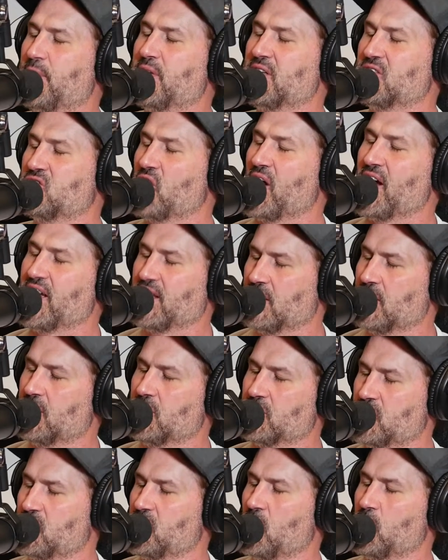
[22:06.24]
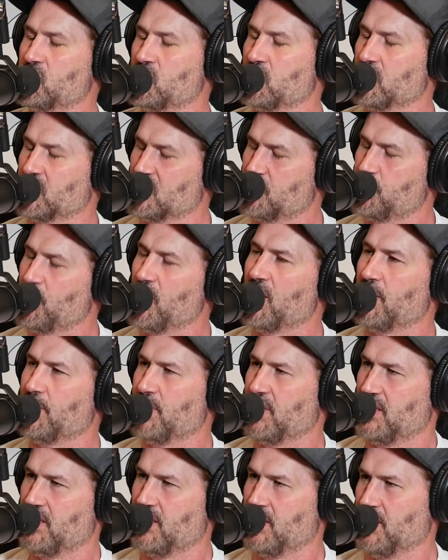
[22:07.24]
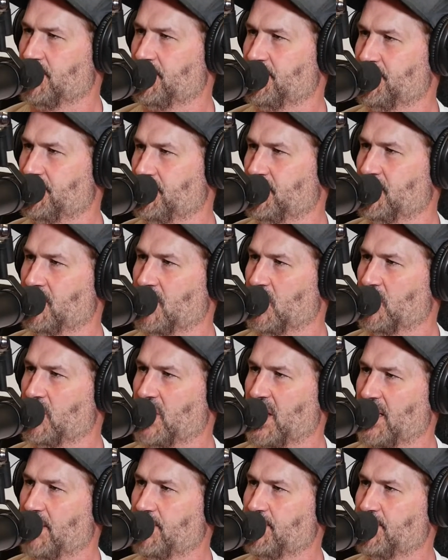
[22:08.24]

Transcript: going to try a little social experiment here. Okay.